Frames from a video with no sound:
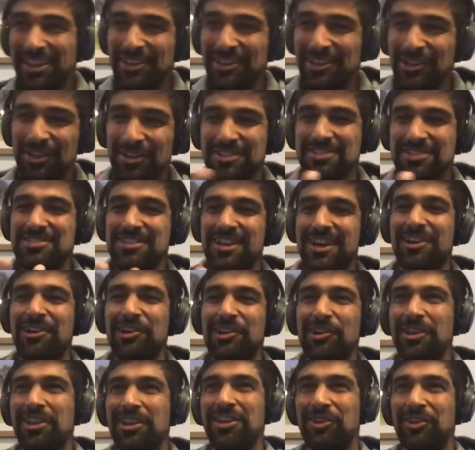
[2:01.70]
mate, you
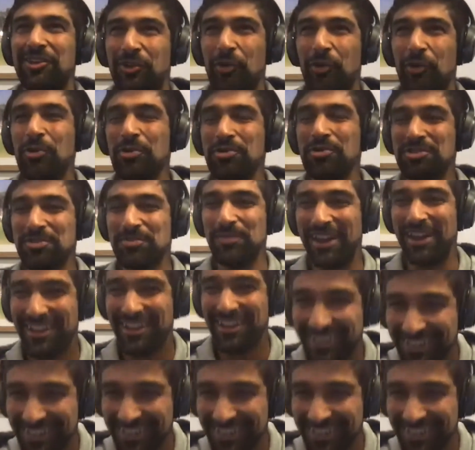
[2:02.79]
started looking gaunt, mate.